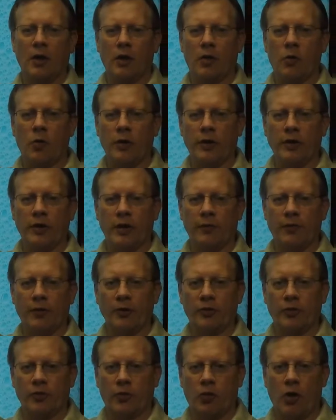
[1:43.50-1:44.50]
quite a
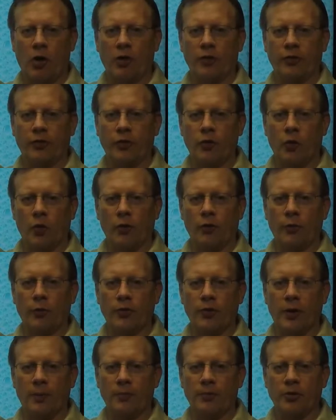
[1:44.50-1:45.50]
difference across the north
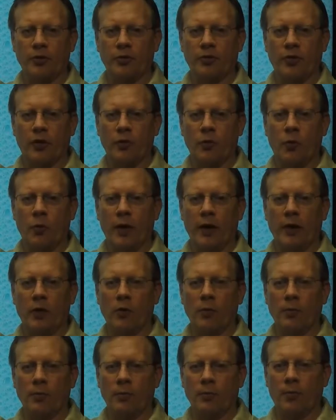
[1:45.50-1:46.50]
with temperatures in
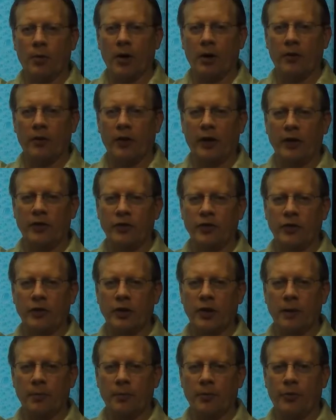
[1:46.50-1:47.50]
Newaygo and Breckenridge in
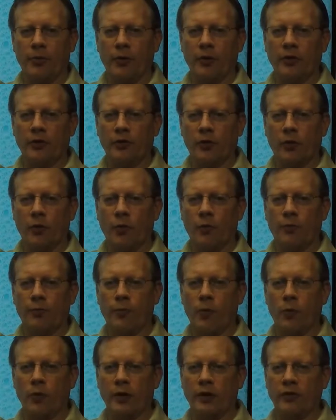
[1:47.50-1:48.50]
the upper 30s to low
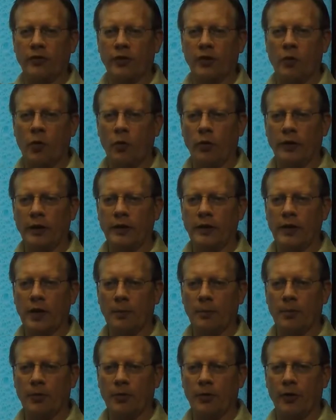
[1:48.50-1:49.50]
40s and only in the
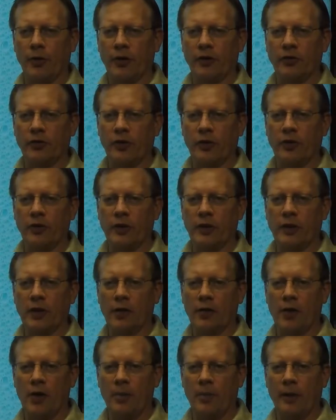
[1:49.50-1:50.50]
upper 30s in
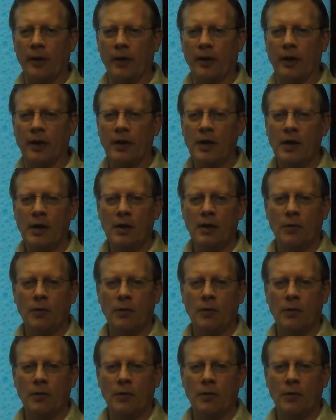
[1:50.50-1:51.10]
the Thumb area,